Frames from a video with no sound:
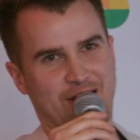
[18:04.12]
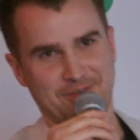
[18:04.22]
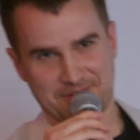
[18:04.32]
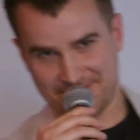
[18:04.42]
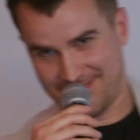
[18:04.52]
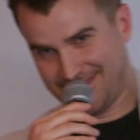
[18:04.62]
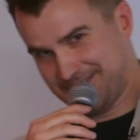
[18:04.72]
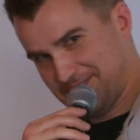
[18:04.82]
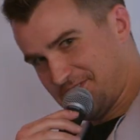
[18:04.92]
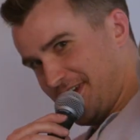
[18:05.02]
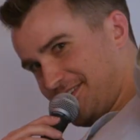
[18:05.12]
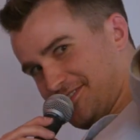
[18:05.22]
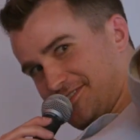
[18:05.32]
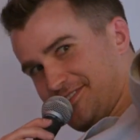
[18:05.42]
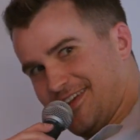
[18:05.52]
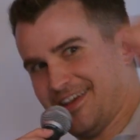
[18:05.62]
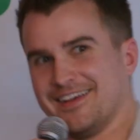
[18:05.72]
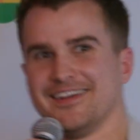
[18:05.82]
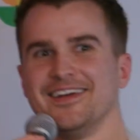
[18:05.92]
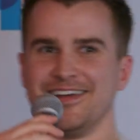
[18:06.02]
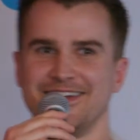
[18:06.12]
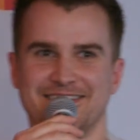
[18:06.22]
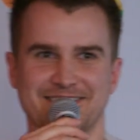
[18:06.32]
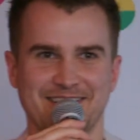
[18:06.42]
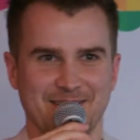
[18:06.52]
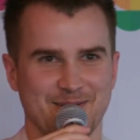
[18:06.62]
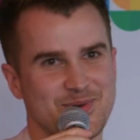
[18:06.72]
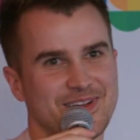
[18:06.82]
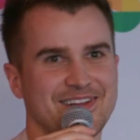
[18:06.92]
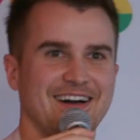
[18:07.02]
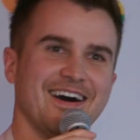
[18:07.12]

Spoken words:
around in Jason's GitHub,